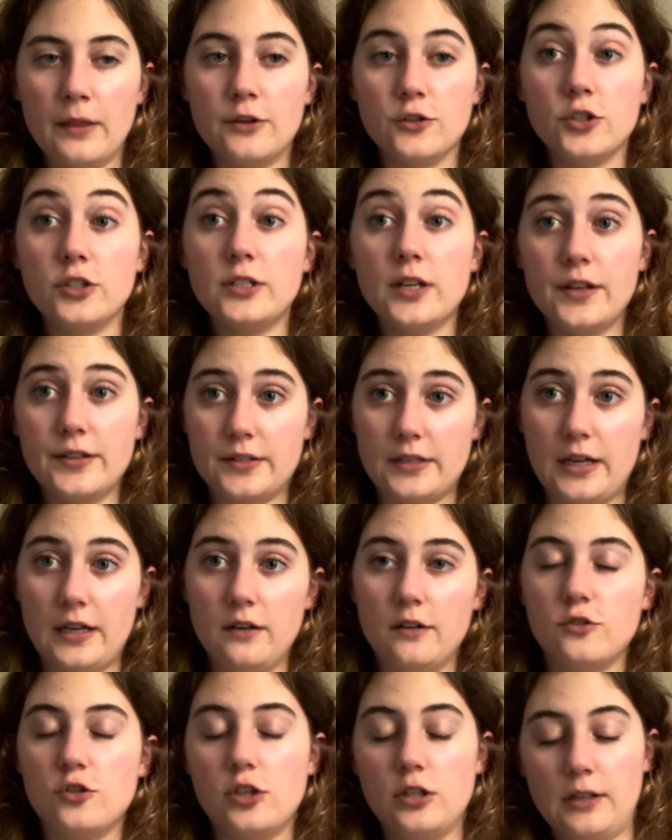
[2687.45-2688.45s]
She does
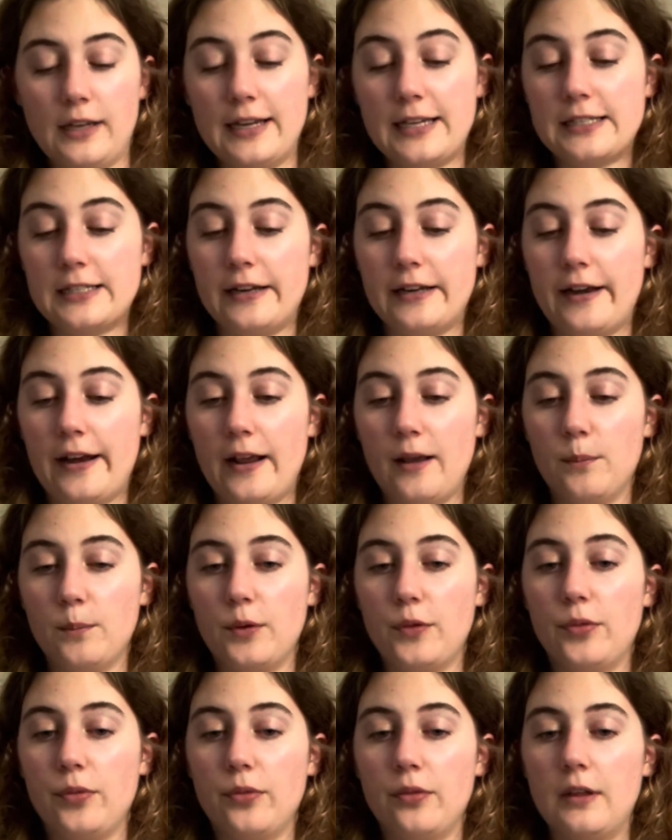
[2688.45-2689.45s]
knit, she likes knitting,
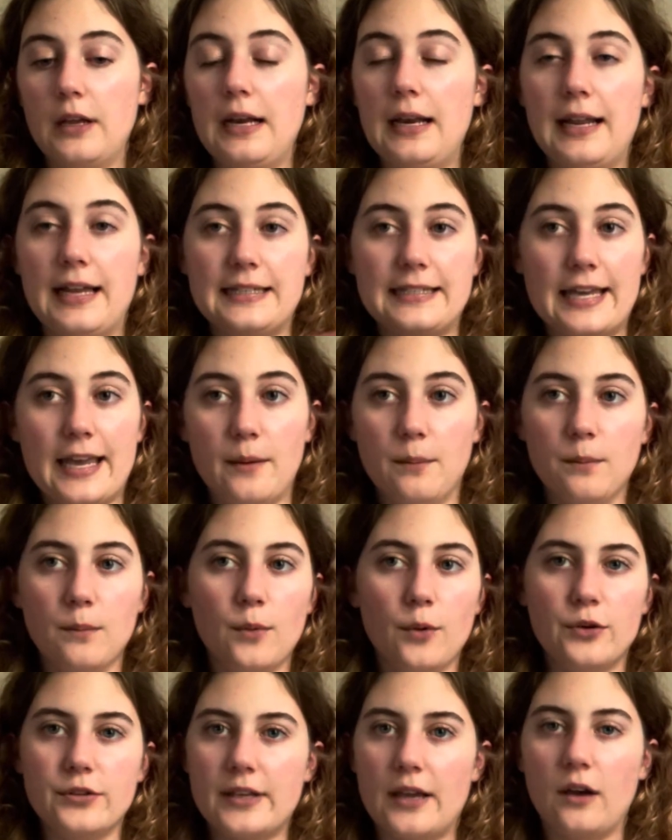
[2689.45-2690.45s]
but La Dame
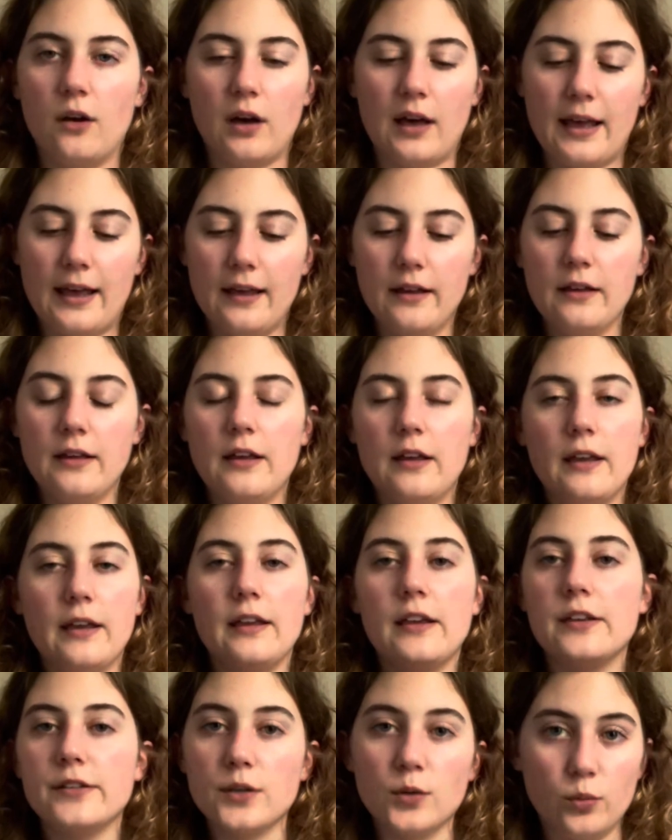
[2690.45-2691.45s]
aux Angora
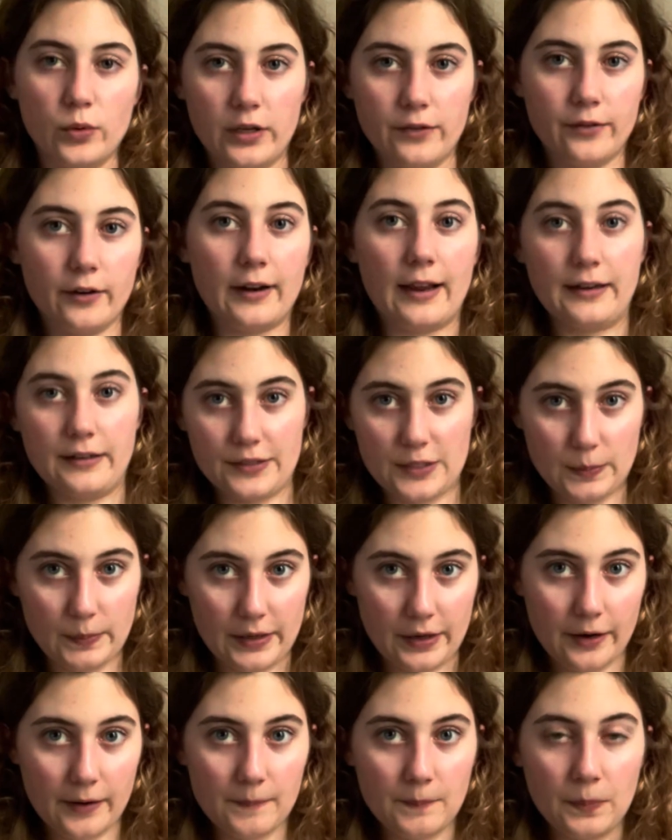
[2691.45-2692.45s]
is a weaver and a
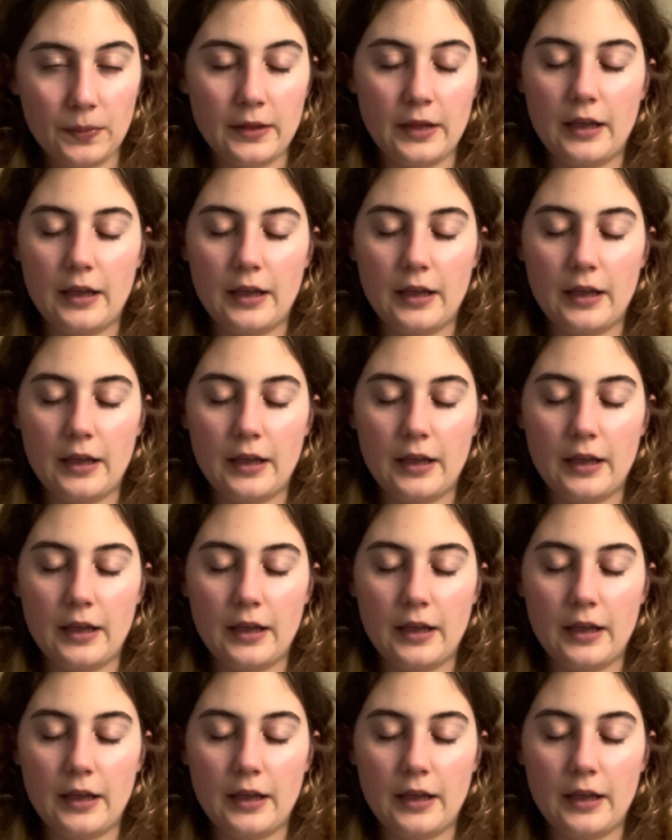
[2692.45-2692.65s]
spinner.